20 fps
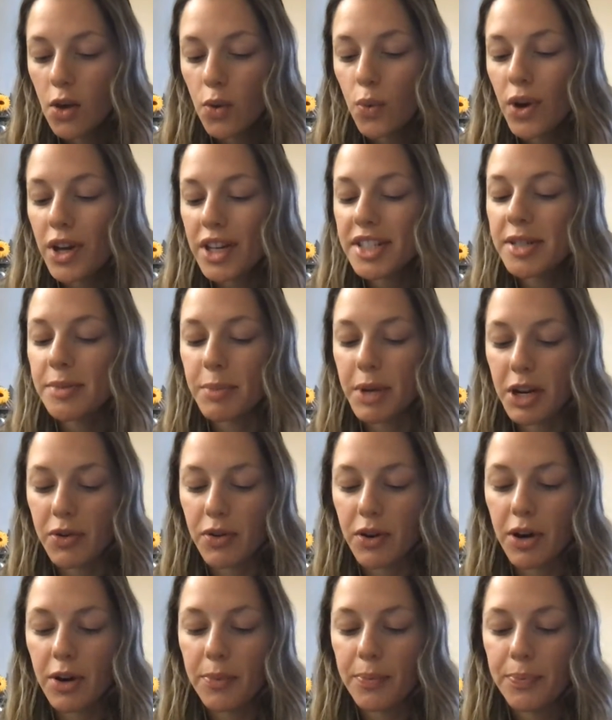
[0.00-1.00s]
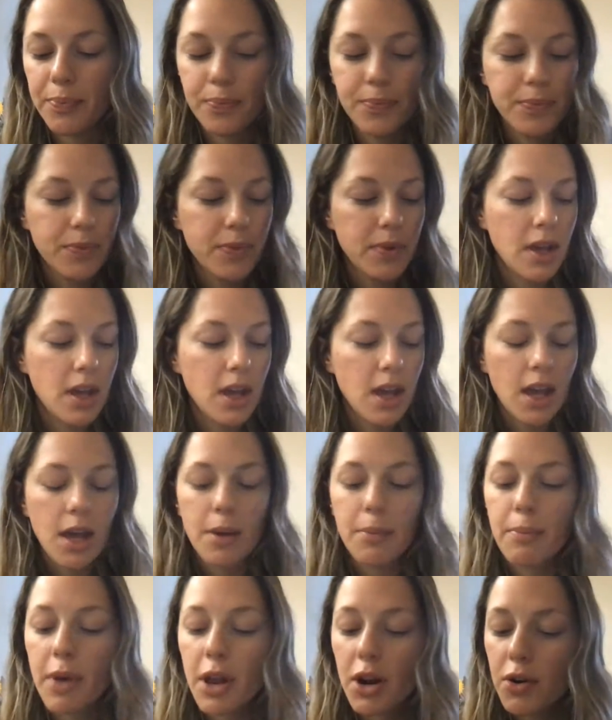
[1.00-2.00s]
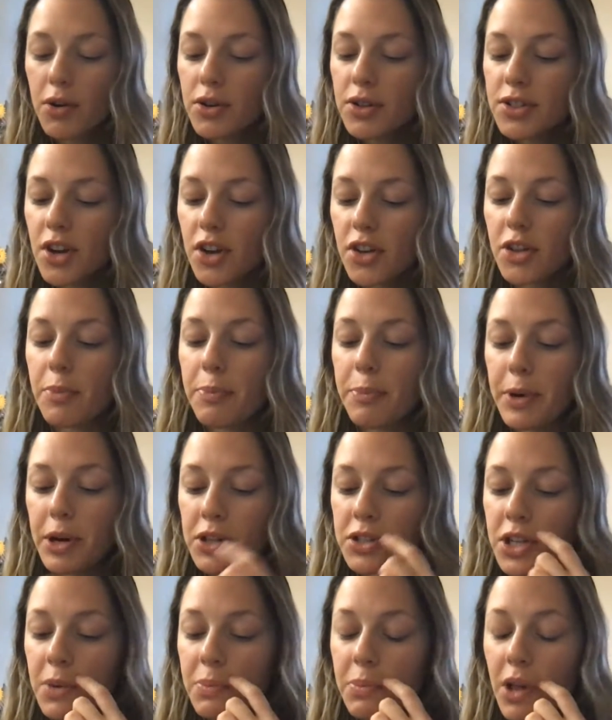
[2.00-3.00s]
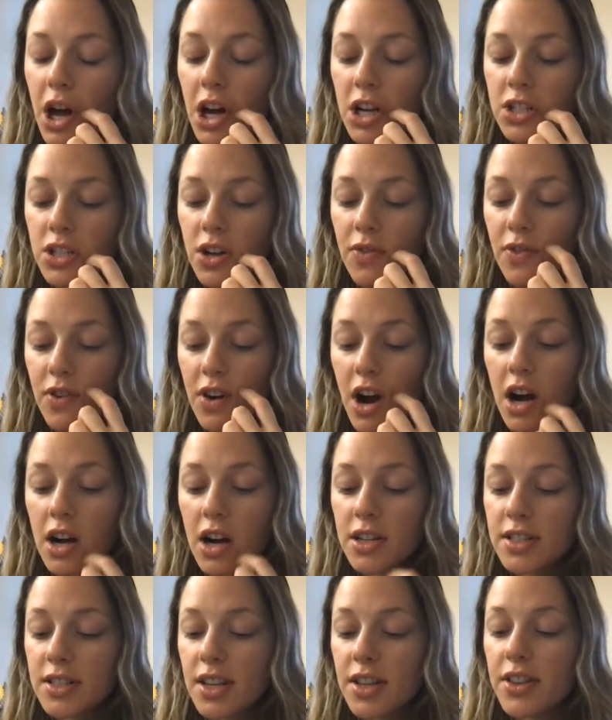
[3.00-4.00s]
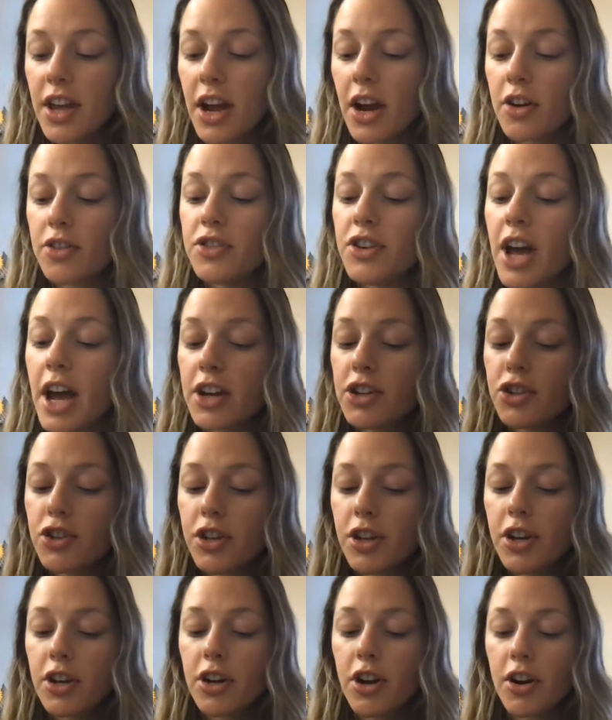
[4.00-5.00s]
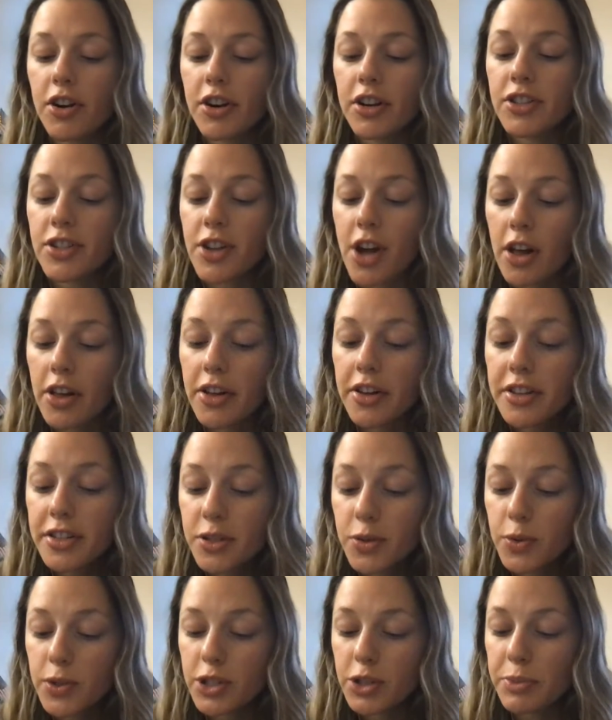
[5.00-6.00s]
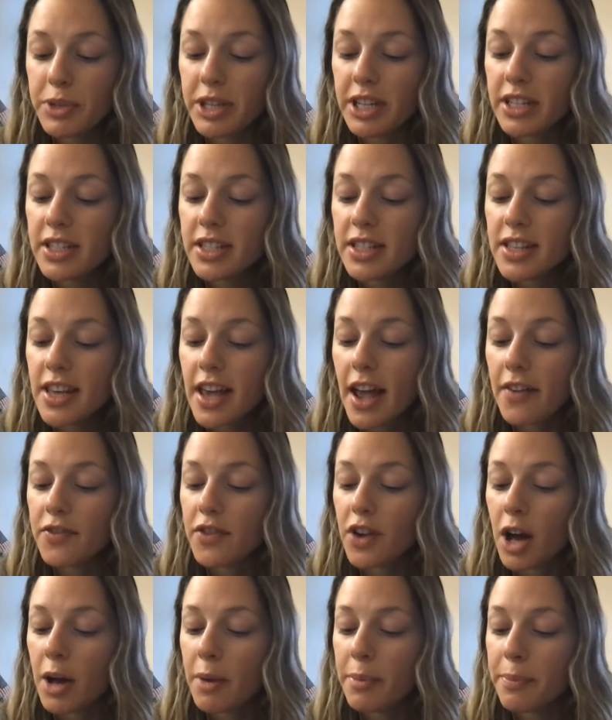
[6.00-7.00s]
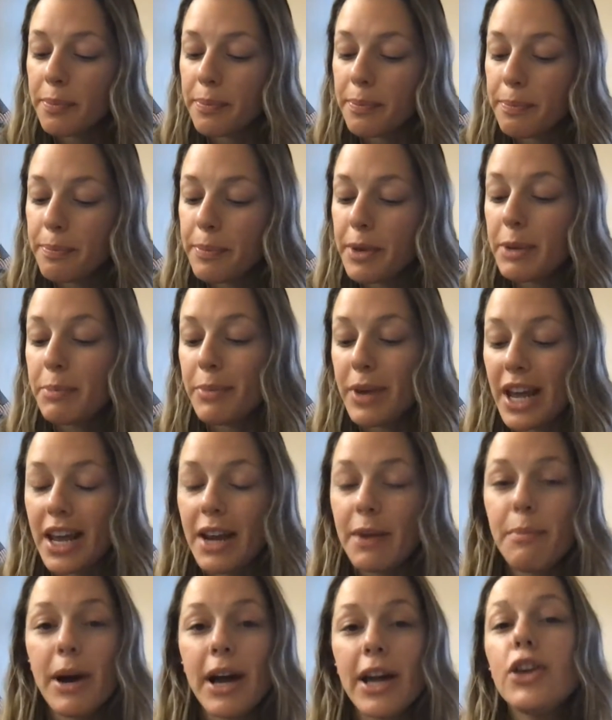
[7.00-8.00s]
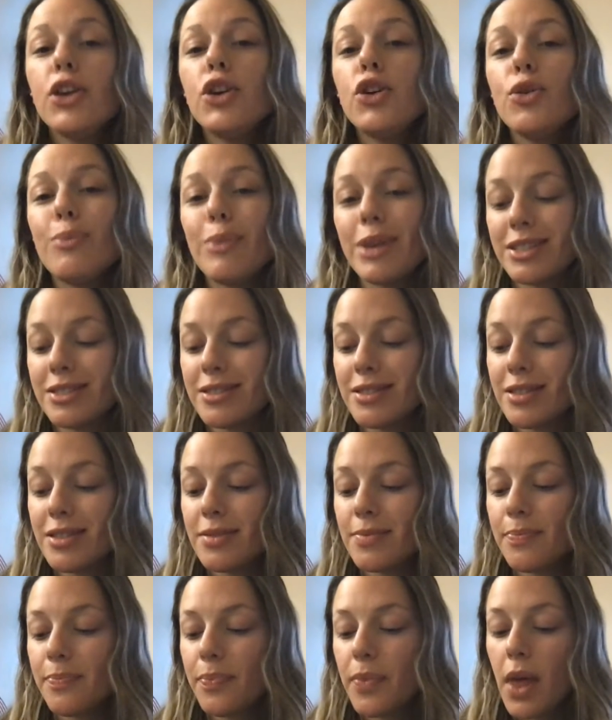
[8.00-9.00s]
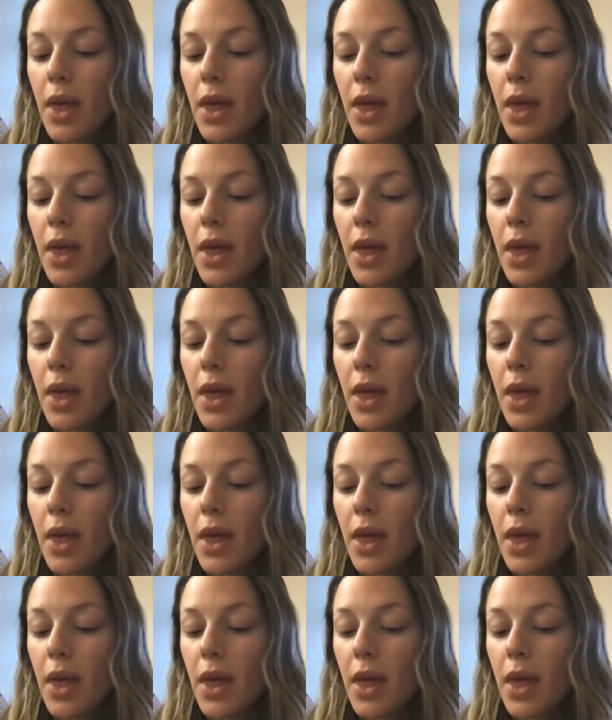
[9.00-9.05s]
What is a mineral? Minerals are the building blocks of rocks. They are naturally occurring solids, which means they have not been made by humans.